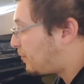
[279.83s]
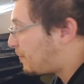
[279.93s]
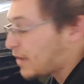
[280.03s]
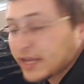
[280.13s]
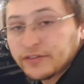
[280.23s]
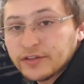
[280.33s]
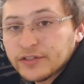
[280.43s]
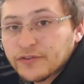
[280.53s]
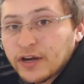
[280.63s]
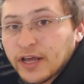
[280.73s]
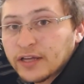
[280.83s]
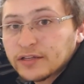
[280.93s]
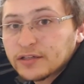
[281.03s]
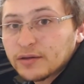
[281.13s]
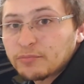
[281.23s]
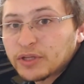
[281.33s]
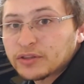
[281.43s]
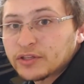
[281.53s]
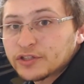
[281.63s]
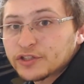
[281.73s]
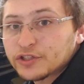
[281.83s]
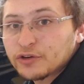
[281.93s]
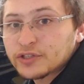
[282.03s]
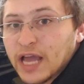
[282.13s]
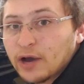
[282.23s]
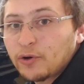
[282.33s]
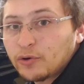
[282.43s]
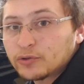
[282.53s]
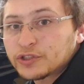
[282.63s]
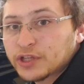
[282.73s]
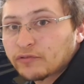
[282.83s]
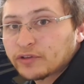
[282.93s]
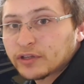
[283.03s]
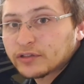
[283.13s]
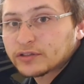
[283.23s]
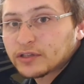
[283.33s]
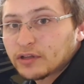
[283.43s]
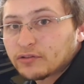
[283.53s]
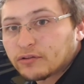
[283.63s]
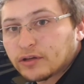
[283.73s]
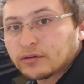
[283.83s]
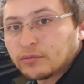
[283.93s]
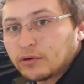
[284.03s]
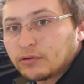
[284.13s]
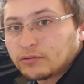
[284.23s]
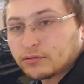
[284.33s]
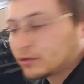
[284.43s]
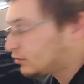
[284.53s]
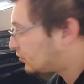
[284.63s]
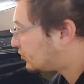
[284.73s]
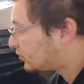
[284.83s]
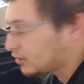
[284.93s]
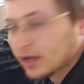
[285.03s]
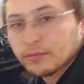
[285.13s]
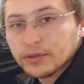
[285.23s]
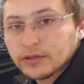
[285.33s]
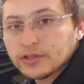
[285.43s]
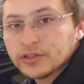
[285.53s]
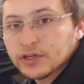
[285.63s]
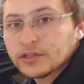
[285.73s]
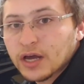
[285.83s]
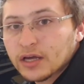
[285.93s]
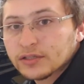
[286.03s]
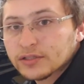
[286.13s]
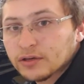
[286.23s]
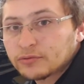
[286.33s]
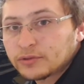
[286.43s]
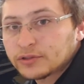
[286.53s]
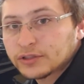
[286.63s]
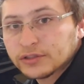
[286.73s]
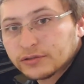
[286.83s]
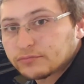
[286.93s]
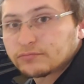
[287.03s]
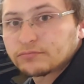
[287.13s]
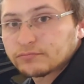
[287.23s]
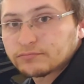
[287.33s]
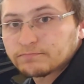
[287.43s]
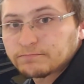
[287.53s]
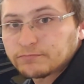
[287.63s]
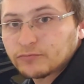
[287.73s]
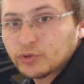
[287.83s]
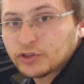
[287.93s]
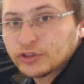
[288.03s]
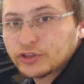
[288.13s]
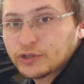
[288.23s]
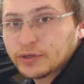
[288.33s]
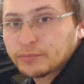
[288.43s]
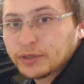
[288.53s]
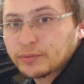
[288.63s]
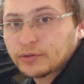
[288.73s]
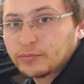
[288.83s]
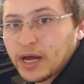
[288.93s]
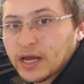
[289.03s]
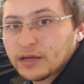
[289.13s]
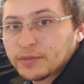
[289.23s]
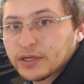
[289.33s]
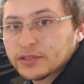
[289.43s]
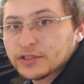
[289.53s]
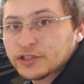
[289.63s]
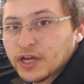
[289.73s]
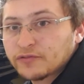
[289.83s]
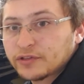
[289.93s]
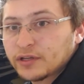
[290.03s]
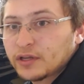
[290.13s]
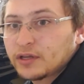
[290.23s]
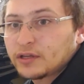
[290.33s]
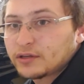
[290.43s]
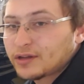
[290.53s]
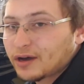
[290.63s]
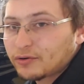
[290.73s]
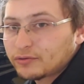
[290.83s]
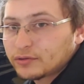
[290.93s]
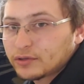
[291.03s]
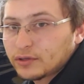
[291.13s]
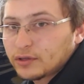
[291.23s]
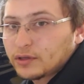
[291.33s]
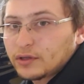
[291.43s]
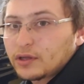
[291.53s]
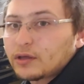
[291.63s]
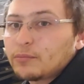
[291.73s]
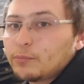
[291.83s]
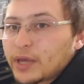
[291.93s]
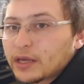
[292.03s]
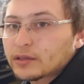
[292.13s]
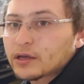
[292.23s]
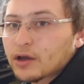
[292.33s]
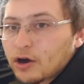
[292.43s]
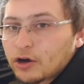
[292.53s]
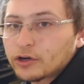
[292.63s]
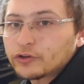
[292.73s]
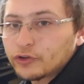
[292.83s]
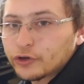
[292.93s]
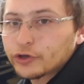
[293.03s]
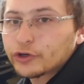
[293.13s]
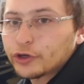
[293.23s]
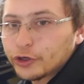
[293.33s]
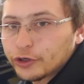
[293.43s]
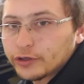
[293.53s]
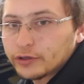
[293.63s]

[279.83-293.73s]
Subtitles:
made this front end, but this shows how old Chevy is. They're like, well, yeah, looks good to us, so we'll just do it. People will buy it because it's Chevy. No, make the car look good.